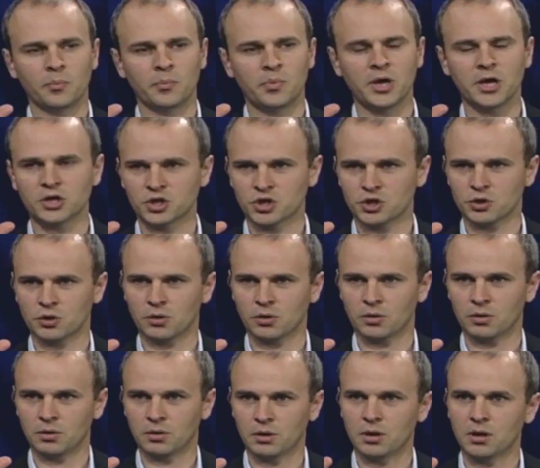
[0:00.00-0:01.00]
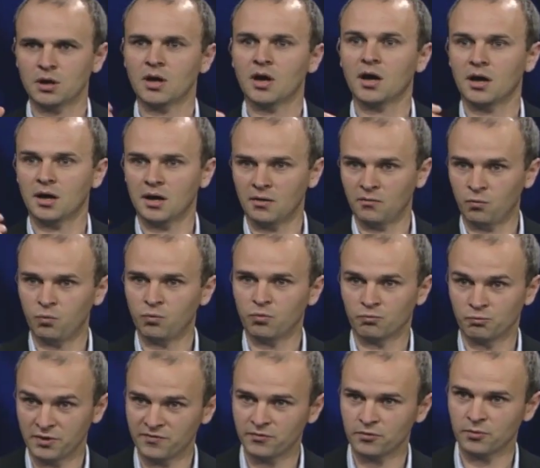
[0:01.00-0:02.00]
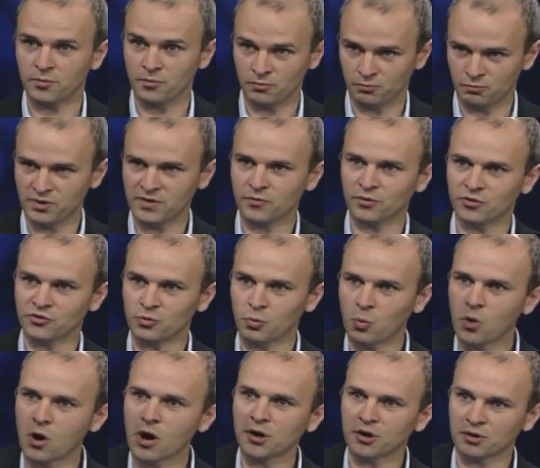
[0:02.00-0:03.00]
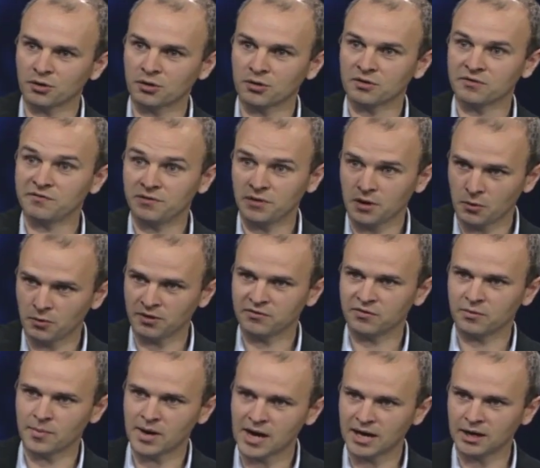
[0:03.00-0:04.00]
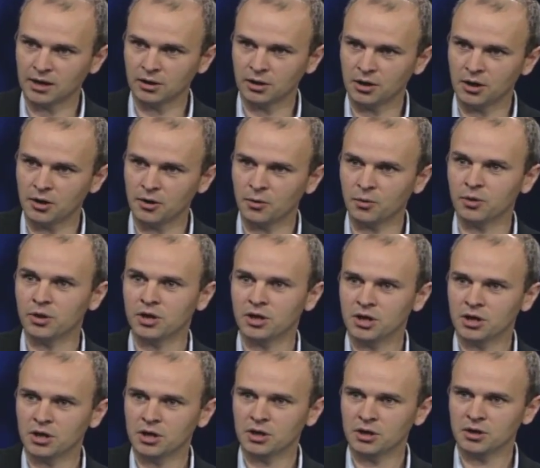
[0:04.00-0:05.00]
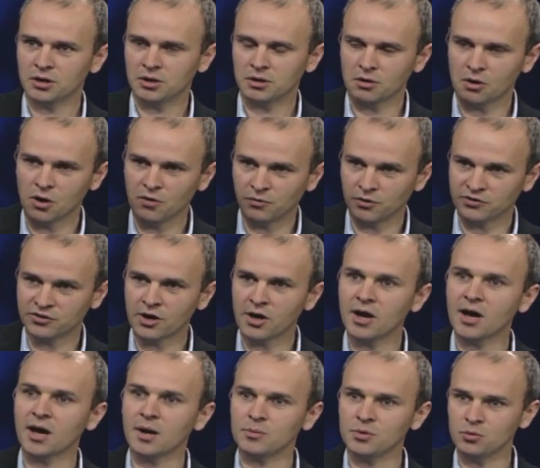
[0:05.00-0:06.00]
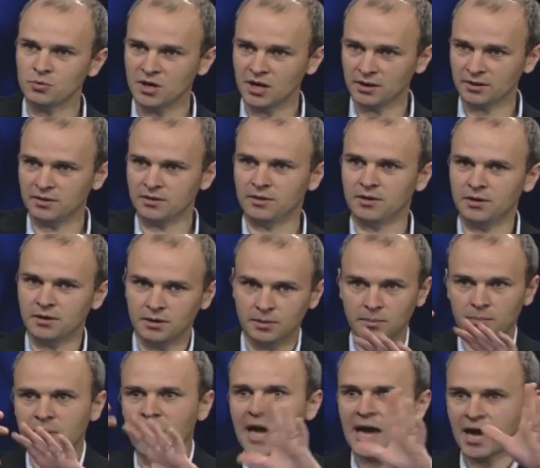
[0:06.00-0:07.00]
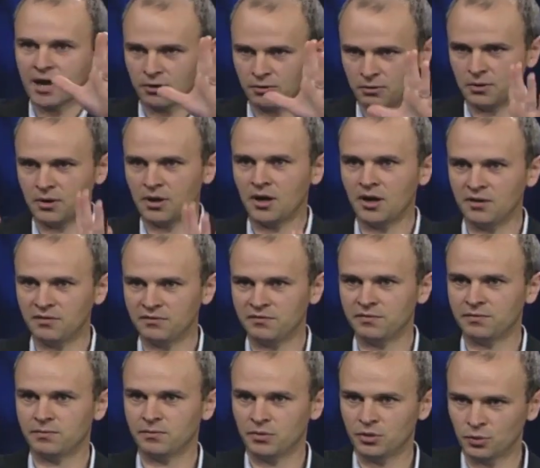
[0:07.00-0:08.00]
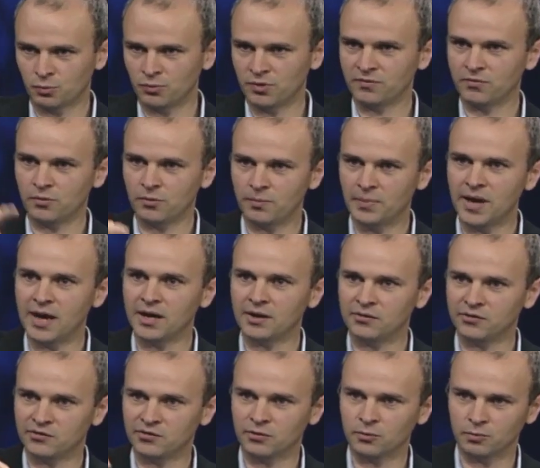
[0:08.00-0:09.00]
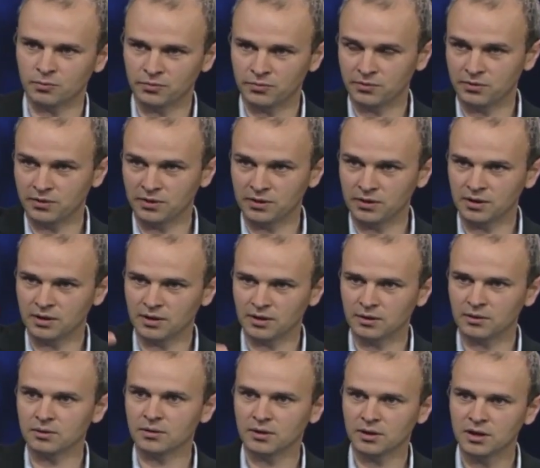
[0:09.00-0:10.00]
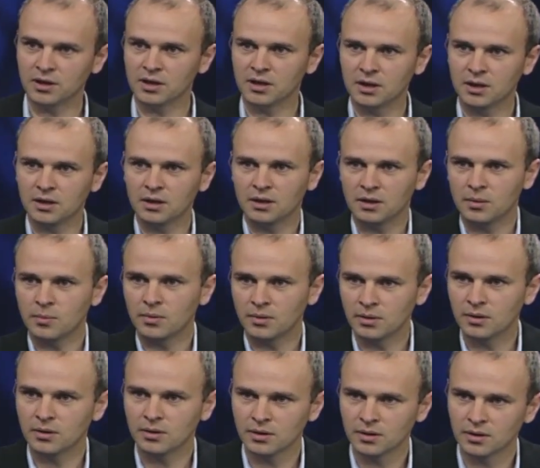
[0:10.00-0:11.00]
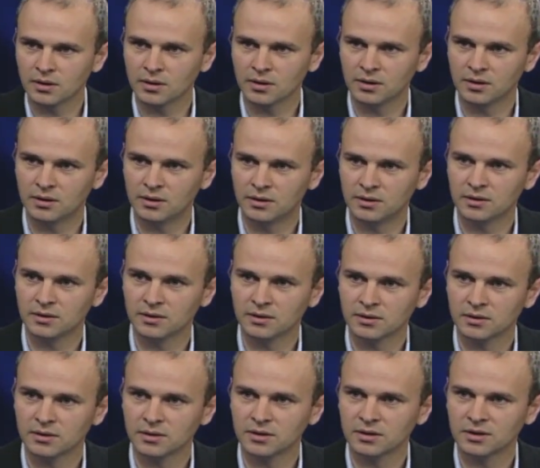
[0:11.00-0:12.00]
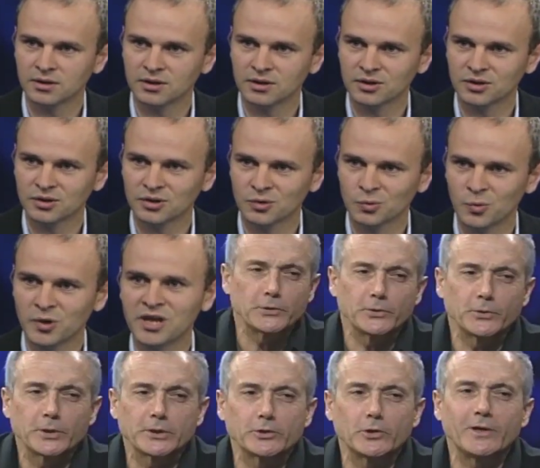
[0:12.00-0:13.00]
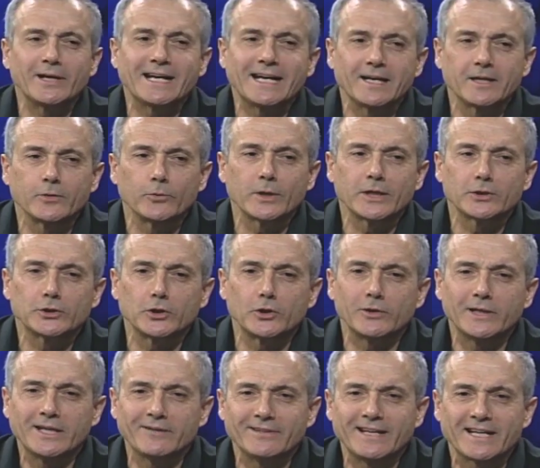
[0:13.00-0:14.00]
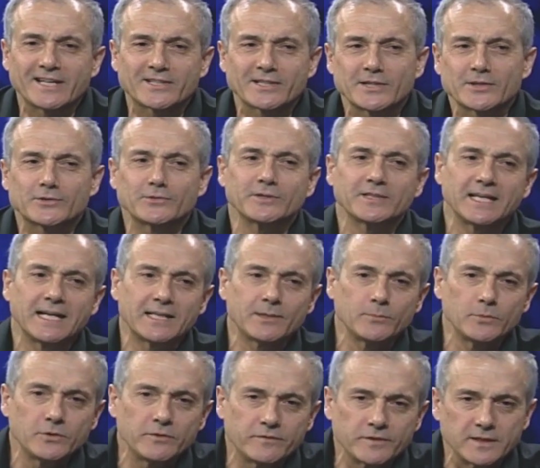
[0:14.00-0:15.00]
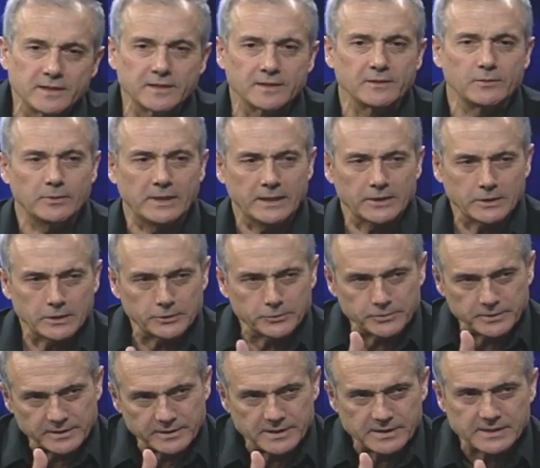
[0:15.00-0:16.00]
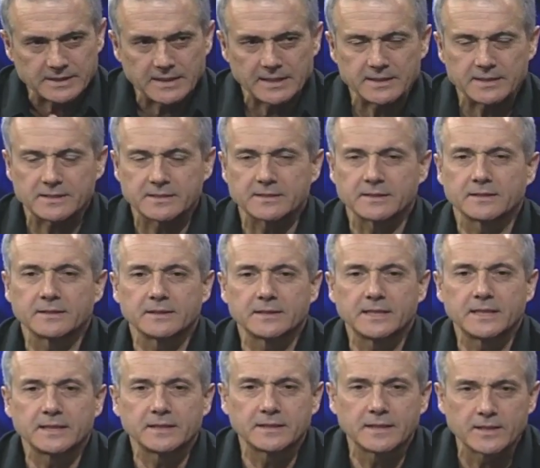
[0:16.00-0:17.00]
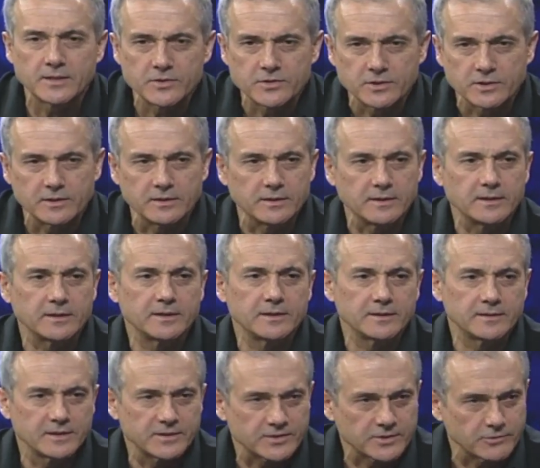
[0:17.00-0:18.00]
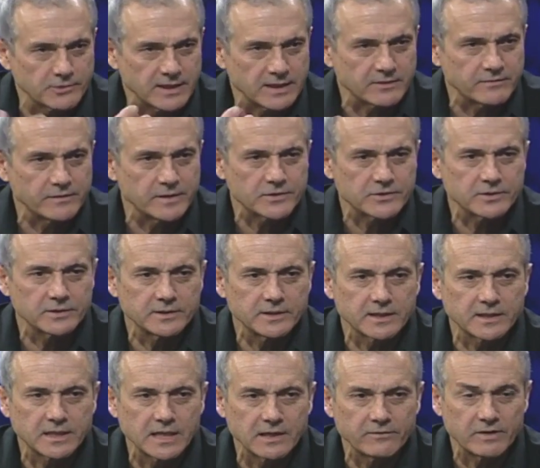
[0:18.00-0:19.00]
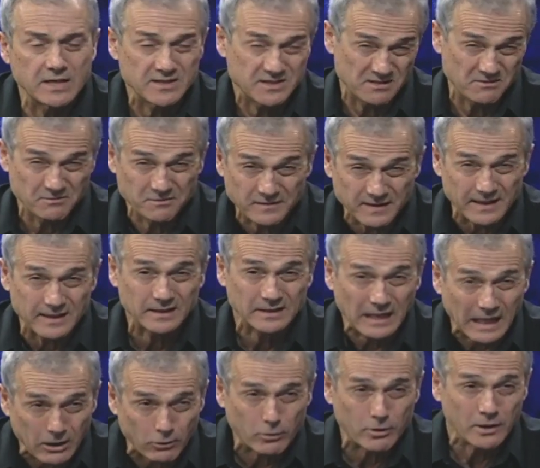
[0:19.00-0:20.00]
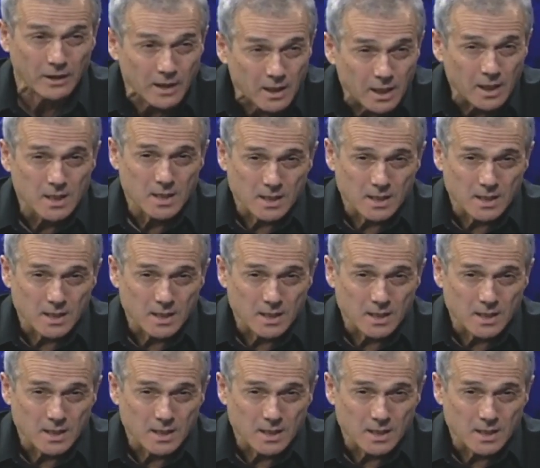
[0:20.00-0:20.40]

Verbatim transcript: a picture of river, rivers, water flowing from high to low, mm-hmm. over time you get the pattern of the river beds, the, the mm-hmm. uh, yeah, except that we don't have that. Uh, we don't. We, we, don't, can't we go don't. Back that we far. don't have access to that movie. Uh-huh. Why don't we discuss uh, the heat engine? Uh, this great vision that gave us, in fact, our